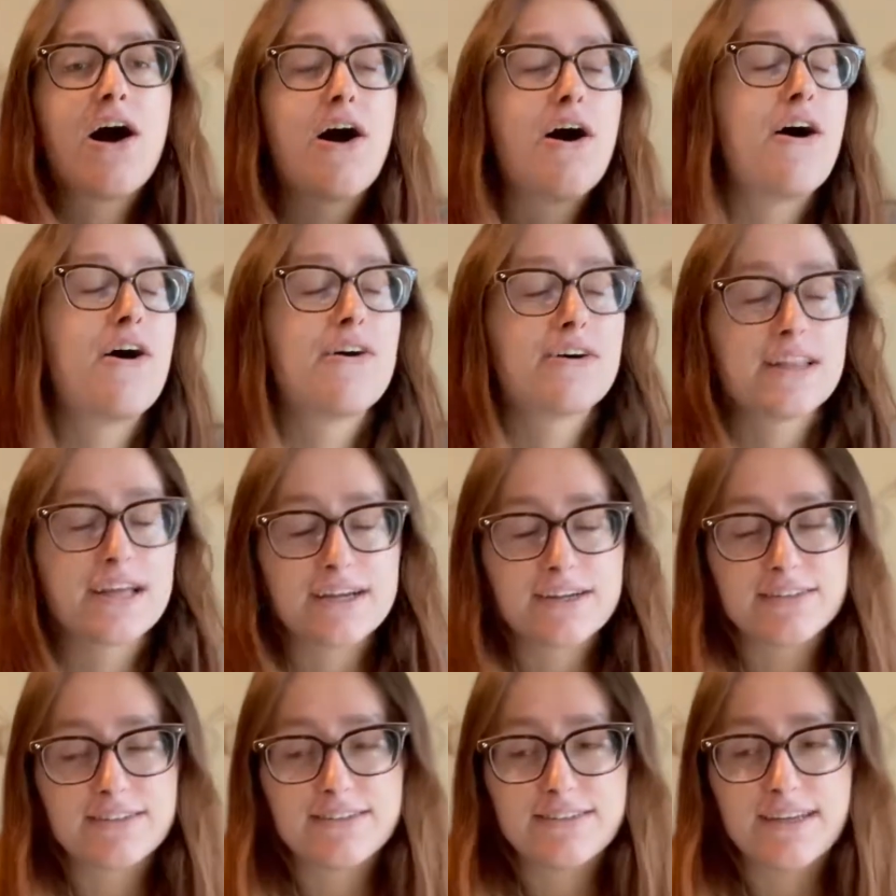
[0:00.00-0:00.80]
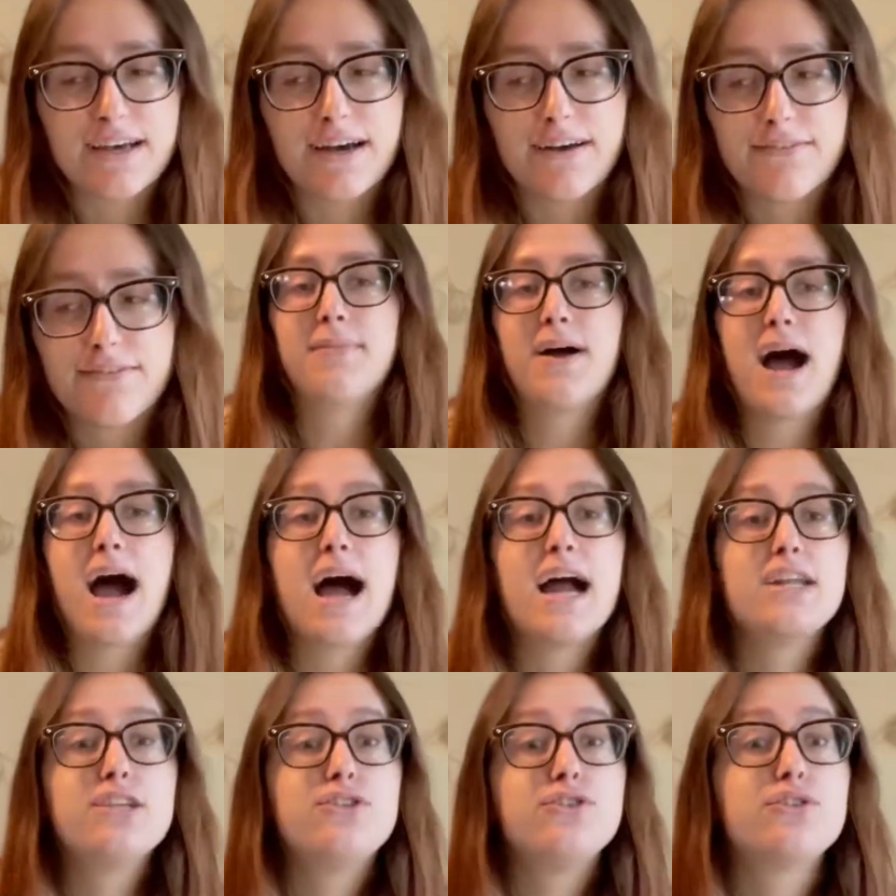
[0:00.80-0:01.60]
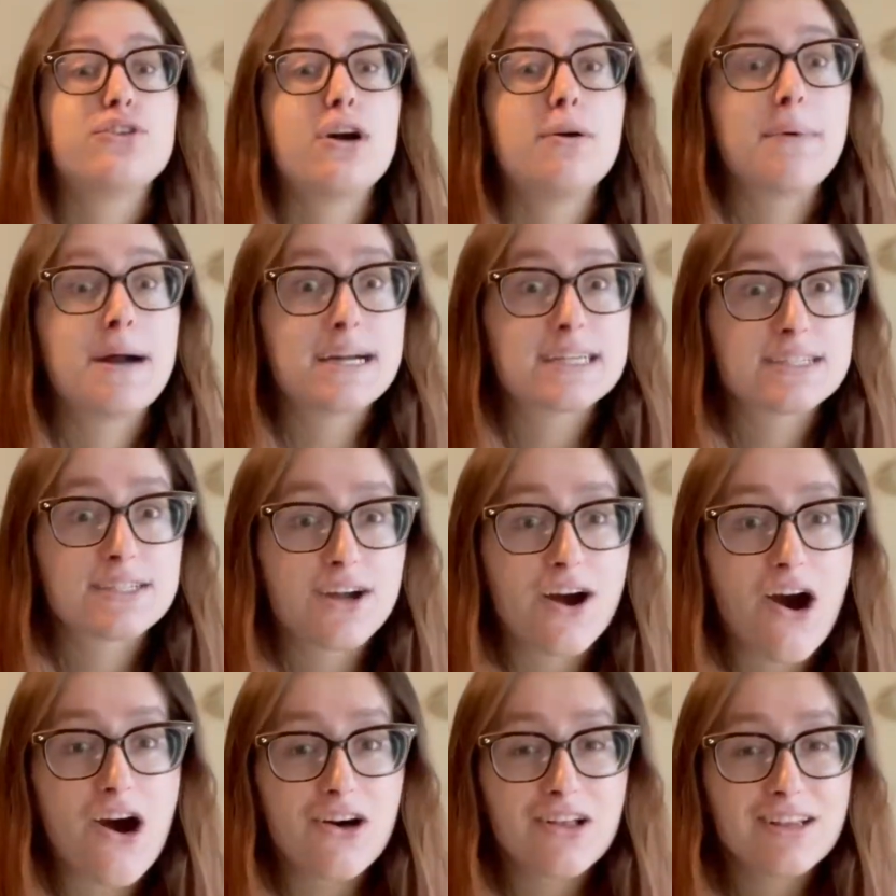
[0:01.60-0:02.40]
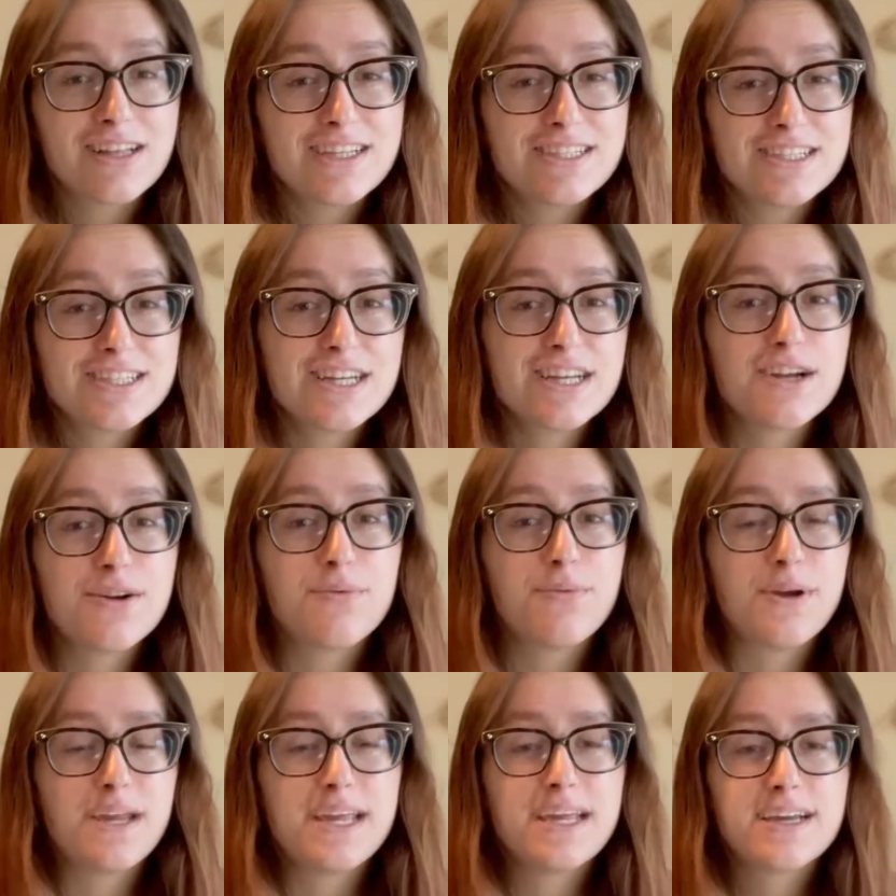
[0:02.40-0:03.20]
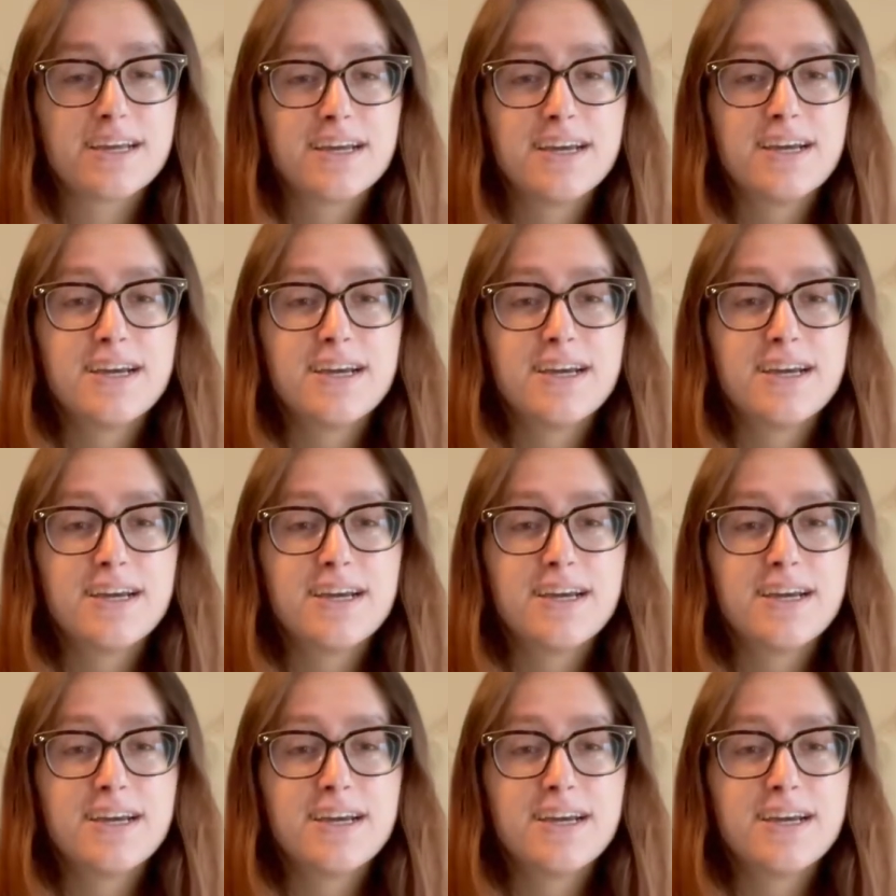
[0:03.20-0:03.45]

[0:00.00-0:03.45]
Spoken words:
all that good stuff. I do go back to college in a week,